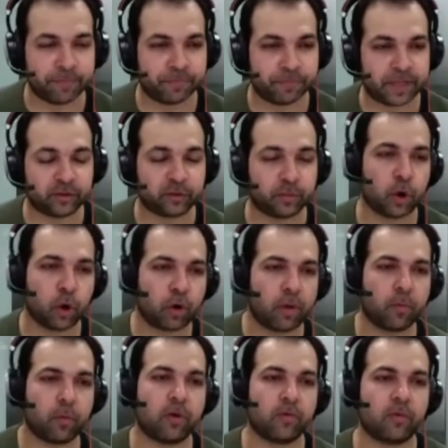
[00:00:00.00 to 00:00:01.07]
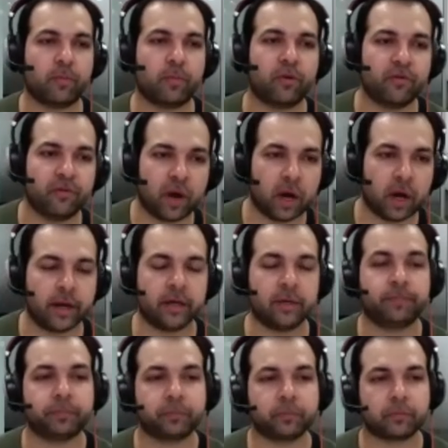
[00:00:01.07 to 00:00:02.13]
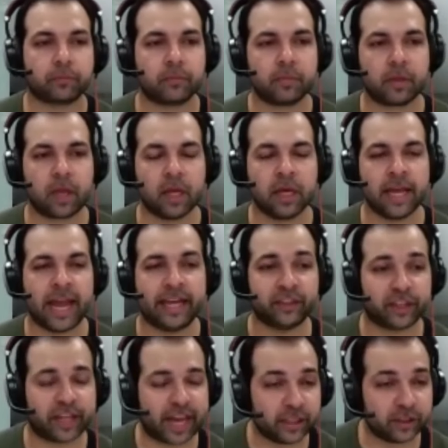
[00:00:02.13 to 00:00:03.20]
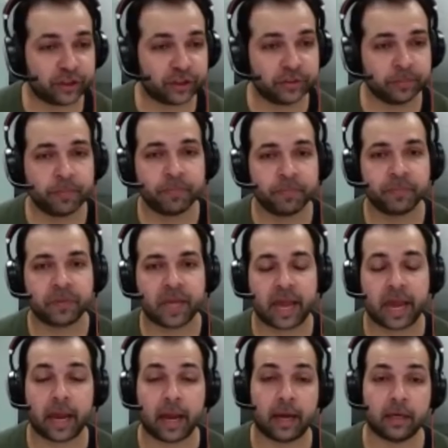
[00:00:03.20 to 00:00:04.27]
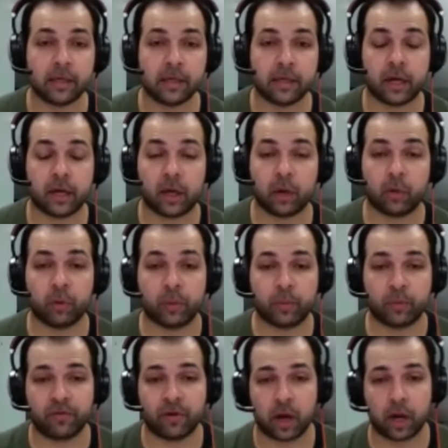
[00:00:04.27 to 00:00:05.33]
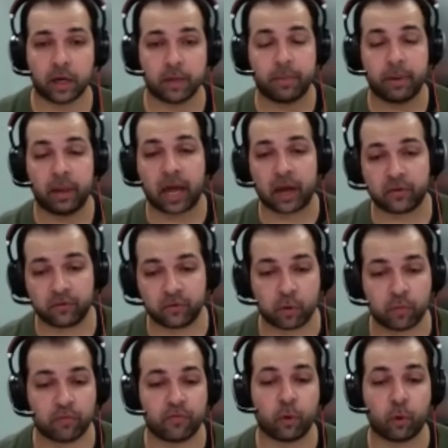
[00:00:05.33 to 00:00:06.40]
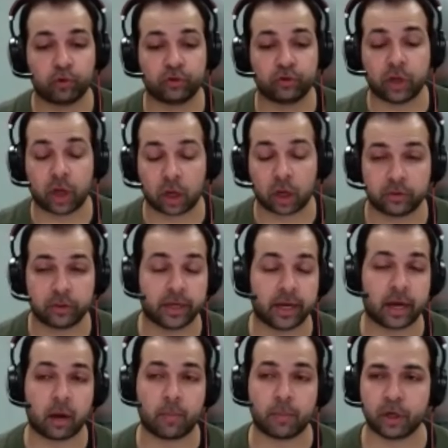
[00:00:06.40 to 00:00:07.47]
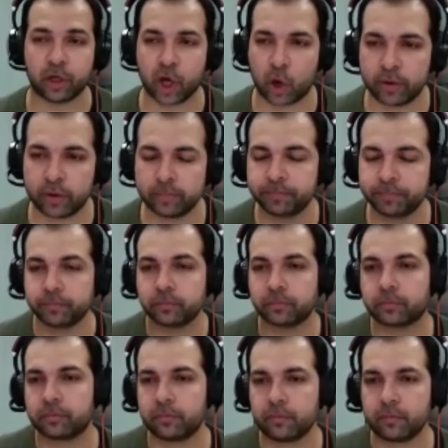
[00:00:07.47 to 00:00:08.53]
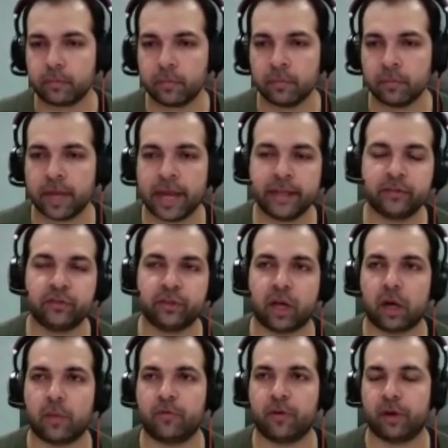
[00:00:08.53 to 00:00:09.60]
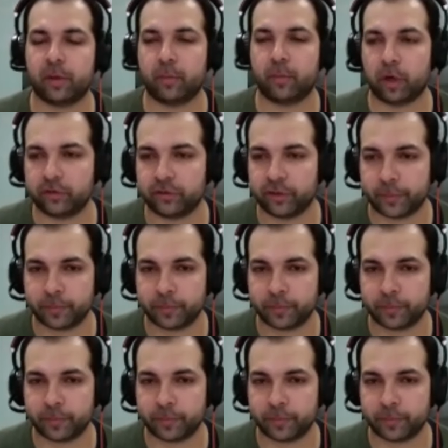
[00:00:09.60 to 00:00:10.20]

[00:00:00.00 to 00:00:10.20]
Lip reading: is a program where we provide education and we provide a platform for startups to get up and going at startup-friendly pricing.